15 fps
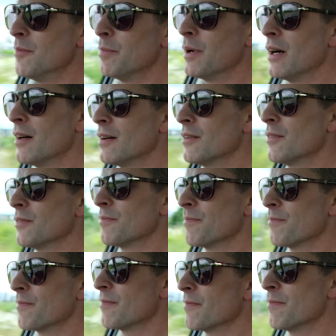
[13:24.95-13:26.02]
but
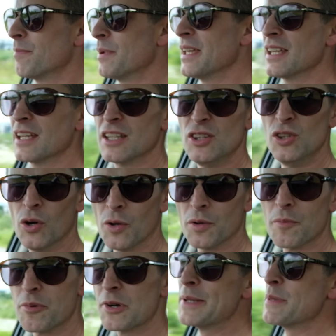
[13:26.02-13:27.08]
being a
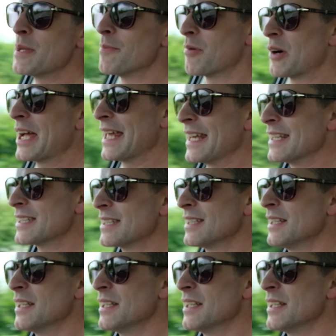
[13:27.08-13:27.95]
non-premium brand,